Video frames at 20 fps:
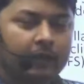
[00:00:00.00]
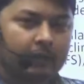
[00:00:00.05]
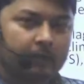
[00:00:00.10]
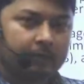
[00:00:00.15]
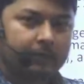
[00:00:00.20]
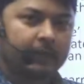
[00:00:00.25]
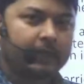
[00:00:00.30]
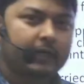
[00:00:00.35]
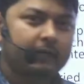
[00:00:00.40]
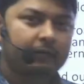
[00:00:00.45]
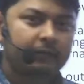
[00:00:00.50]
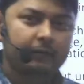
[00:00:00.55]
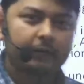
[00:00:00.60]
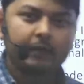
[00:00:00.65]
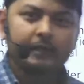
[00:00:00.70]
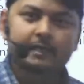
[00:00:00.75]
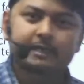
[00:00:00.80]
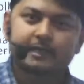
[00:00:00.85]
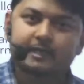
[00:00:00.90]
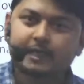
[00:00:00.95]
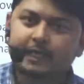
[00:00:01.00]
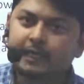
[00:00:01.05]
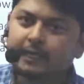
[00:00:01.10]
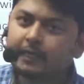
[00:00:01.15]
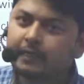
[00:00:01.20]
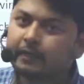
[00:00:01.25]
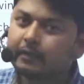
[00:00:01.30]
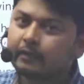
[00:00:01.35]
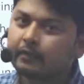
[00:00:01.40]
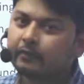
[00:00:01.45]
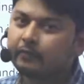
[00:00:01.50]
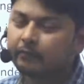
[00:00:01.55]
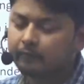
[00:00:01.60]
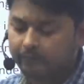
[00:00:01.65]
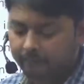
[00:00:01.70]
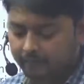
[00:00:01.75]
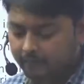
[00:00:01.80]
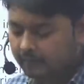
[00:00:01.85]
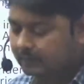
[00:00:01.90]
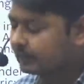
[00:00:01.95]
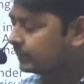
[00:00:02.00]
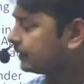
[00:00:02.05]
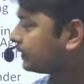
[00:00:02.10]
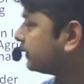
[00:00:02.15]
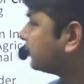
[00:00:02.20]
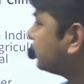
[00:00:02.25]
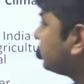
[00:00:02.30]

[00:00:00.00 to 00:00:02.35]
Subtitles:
But if we will see further